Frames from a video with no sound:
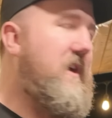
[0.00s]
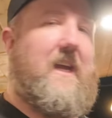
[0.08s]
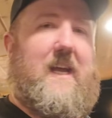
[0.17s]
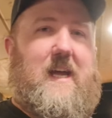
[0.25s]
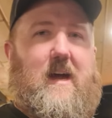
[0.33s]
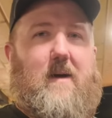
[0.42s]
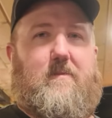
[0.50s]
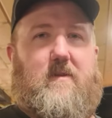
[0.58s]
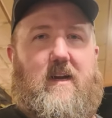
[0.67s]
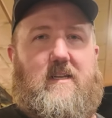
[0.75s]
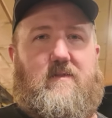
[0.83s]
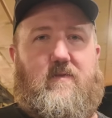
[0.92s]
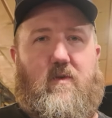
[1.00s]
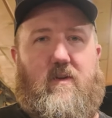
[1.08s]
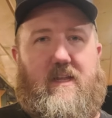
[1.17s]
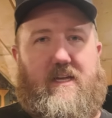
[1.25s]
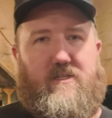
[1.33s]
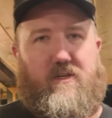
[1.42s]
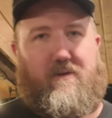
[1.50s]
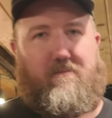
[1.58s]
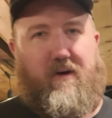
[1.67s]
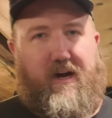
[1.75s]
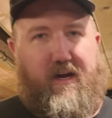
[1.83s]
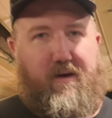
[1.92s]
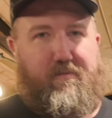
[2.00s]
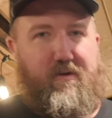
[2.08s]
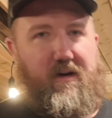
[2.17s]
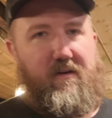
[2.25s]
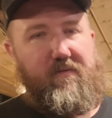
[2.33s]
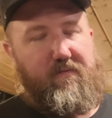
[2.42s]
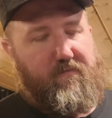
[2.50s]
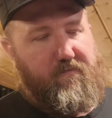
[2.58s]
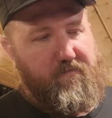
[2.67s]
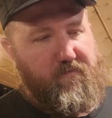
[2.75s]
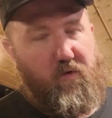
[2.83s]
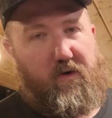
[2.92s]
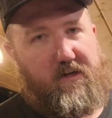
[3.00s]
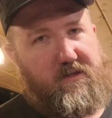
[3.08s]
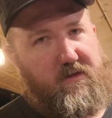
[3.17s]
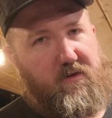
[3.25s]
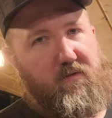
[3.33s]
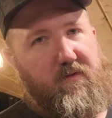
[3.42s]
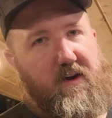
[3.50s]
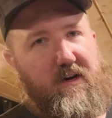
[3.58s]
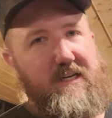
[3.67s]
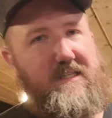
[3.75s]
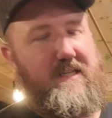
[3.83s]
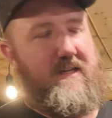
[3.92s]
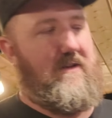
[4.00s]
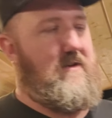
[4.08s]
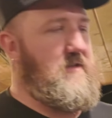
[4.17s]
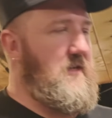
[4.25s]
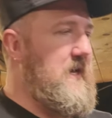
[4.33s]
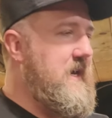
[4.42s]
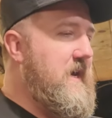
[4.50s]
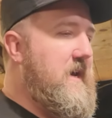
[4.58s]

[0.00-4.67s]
You can get upgrades for these. You can buy upgraded forks through various dealers.